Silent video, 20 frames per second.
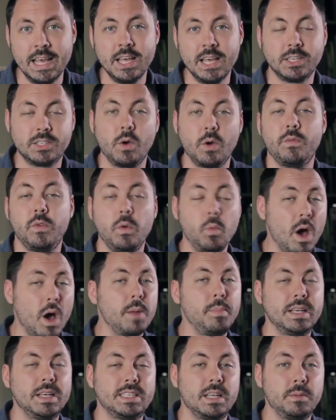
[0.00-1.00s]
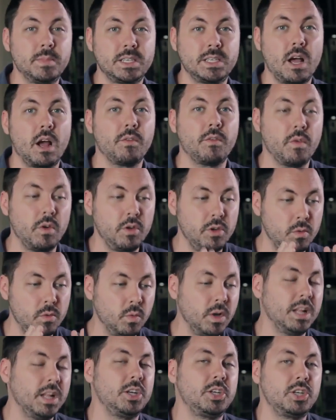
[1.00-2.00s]
So if you want to be a cinematographer, you
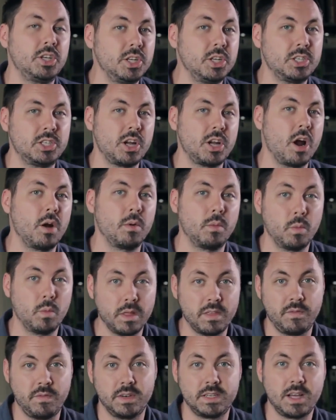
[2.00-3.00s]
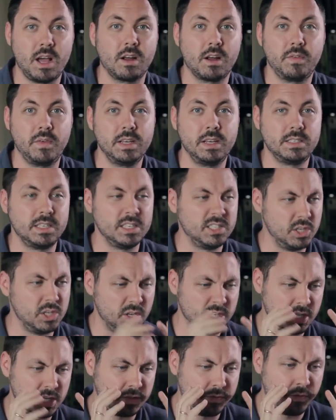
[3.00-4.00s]
really should start with photography, since you
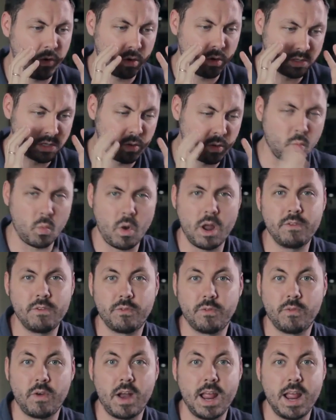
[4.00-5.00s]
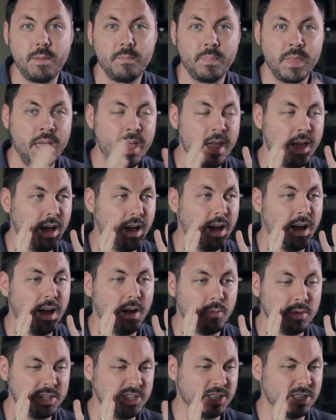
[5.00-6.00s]
could just focus on one frame uh,
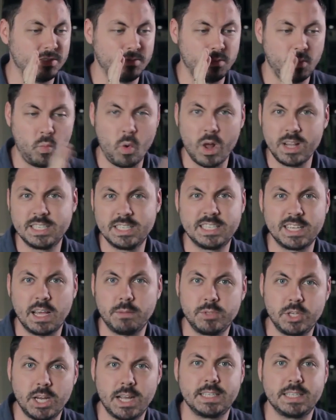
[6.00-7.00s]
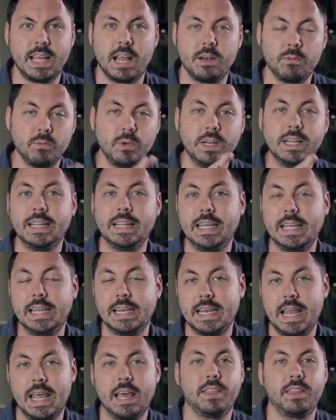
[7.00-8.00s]
with just one subject and really
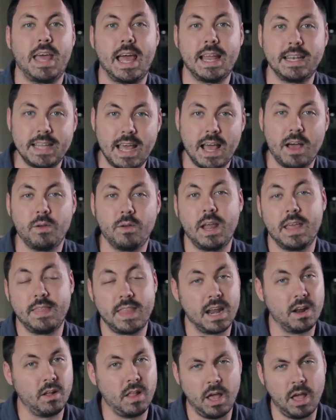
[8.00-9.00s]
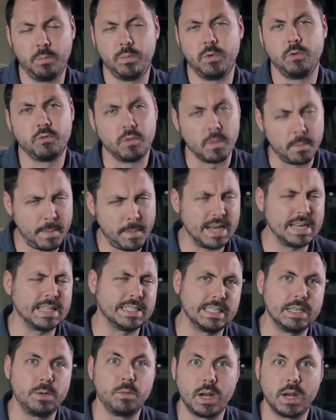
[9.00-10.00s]
nail that down, and that'll help you
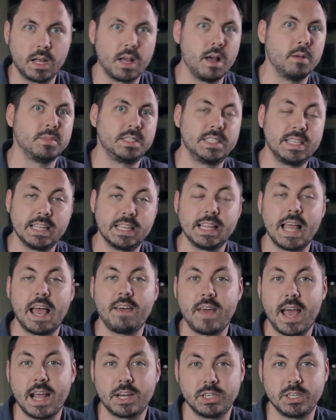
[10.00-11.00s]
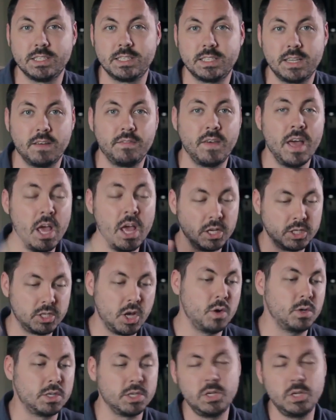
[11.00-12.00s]
tremendously when it comes to the live action stuff.
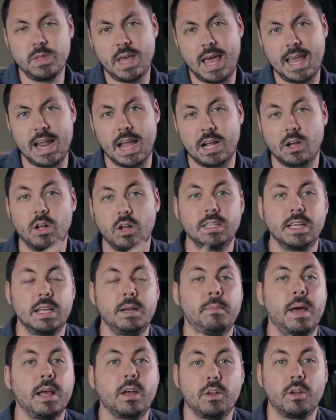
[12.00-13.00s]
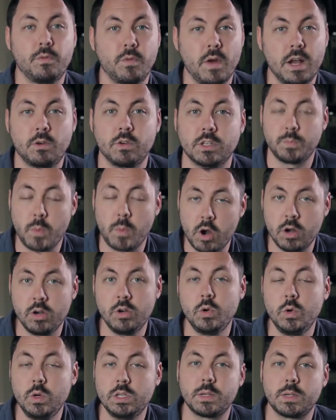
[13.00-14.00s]
So to do that, I called in my good friend Martin,
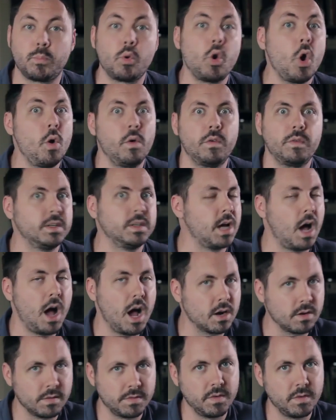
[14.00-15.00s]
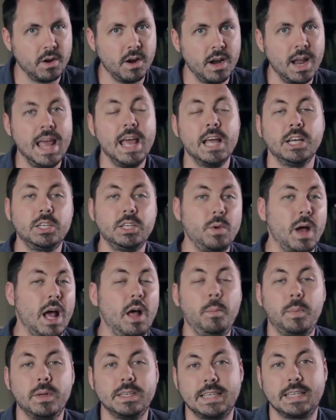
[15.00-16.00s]
who is a pro photographer, to
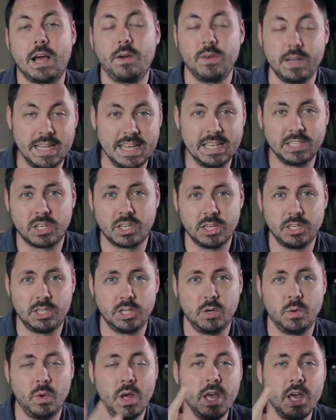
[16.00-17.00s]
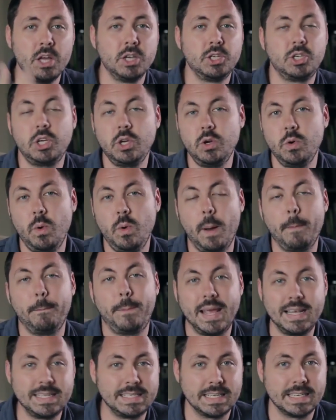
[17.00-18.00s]
help us out, and he's going to do two
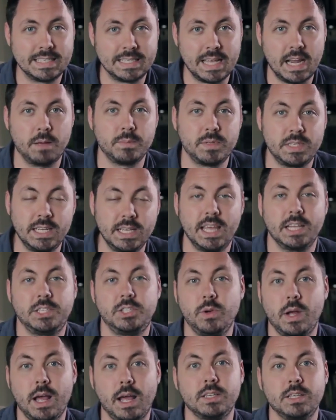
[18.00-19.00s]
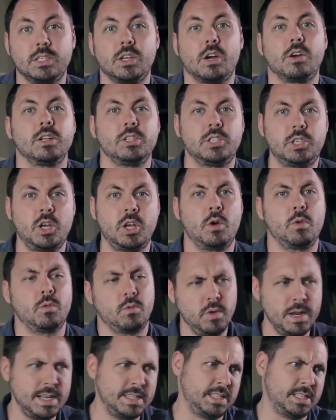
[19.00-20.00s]
basic setups to get you guys started. So
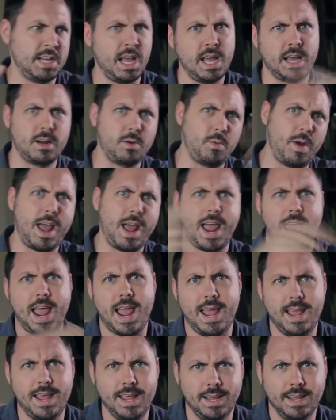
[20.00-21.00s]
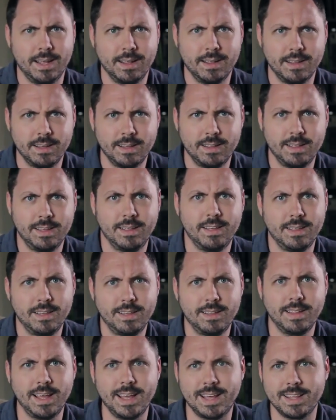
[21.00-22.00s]
Chris, take it away!
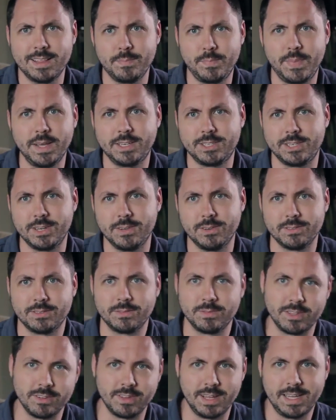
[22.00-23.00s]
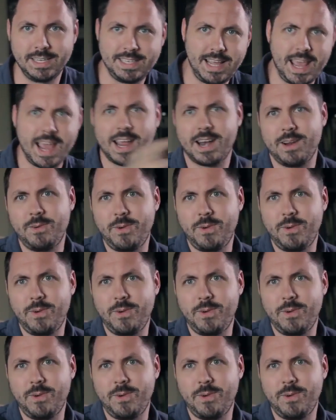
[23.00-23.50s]
Like in the big shows when they're like, take it